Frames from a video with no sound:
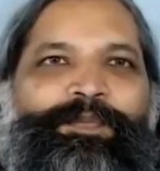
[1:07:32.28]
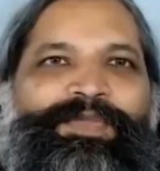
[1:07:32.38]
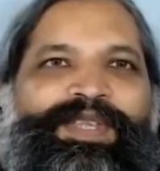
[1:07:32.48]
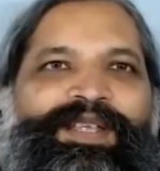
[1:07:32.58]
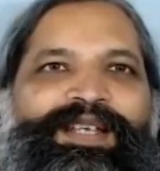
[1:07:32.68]

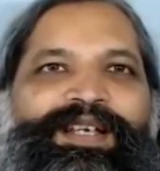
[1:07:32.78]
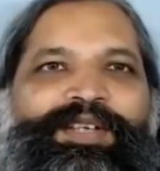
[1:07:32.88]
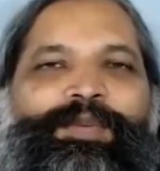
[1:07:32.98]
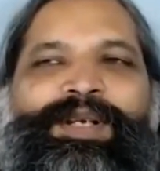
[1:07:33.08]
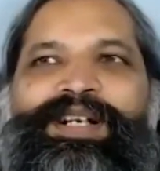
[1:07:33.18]
So
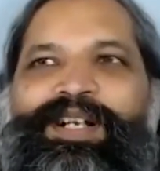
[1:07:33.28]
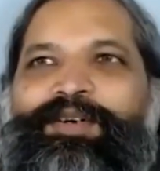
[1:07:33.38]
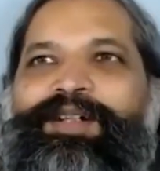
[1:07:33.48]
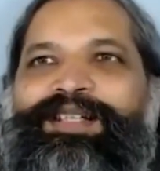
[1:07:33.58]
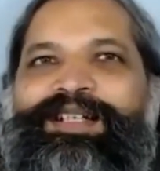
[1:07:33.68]
you will
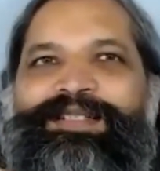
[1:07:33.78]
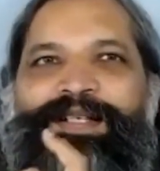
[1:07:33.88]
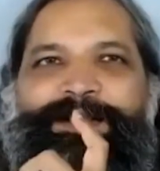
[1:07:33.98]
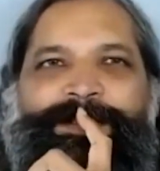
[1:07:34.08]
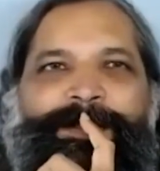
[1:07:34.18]
recall the
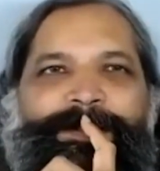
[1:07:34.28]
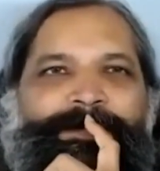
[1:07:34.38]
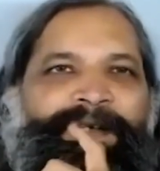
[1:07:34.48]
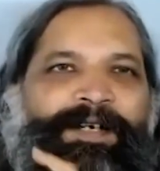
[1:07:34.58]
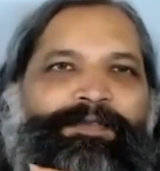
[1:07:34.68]
discussion
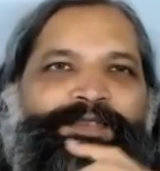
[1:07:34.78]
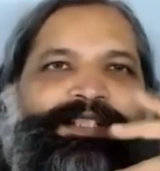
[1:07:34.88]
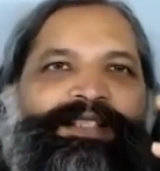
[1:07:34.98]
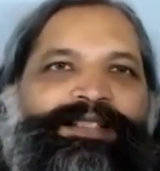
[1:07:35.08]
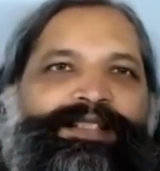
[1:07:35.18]
of
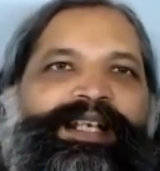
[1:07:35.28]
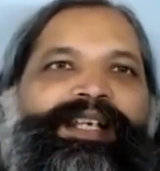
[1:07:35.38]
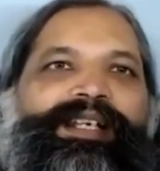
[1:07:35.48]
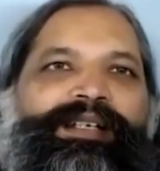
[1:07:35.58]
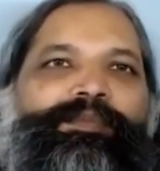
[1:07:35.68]
the
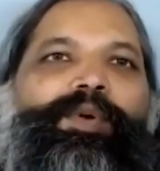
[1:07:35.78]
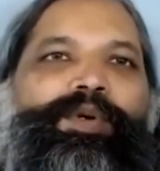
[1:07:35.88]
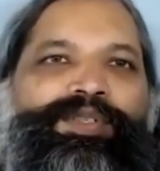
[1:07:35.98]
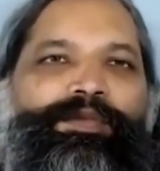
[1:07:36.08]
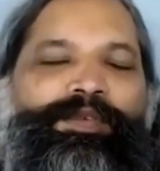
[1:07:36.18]
three
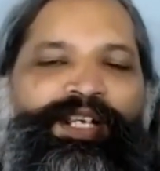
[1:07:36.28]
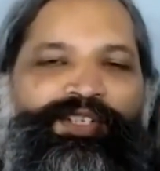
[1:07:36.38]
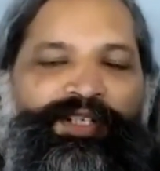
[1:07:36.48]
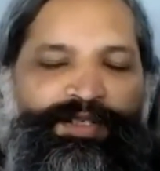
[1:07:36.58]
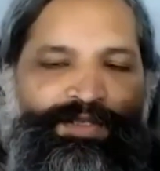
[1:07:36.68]
modes of
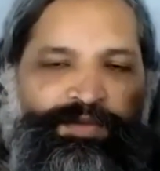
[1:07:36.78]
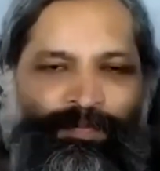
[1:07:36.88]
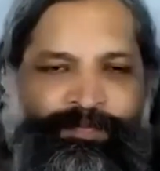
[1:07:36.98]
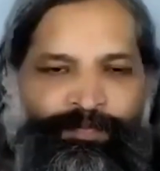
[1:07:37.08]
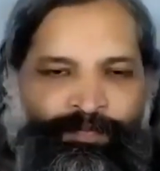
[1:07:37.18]
nature.
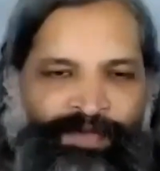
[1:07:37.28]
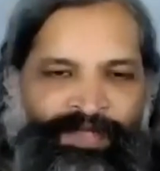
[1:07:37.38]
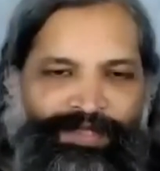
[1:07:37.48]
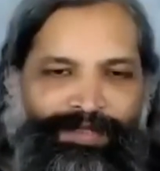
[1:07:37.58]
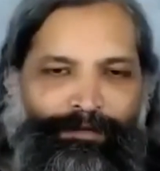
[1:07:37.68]
Yes. The